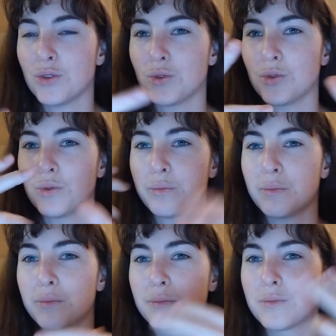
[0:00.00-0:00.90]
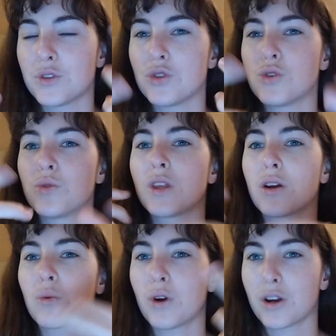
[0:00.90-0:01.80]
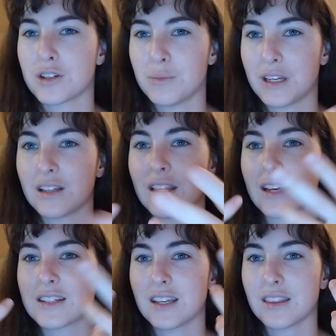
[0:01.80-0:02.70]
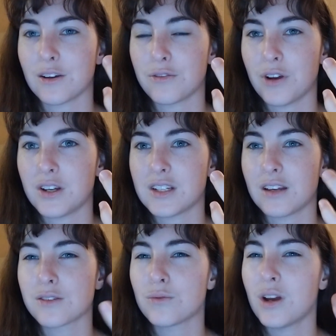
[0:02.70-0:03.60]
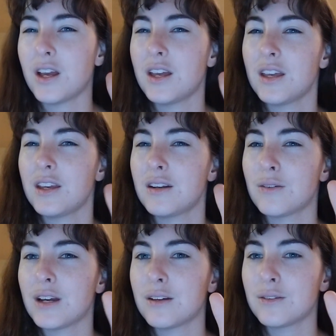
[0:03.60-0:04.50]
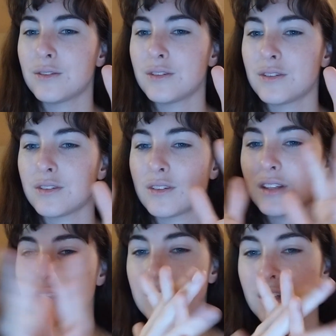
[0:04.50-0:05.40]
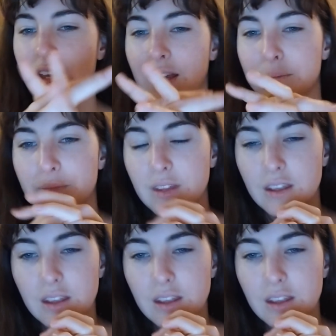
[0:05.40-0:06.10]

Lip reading: to do their work, to be collecting their fairy tales right around this time.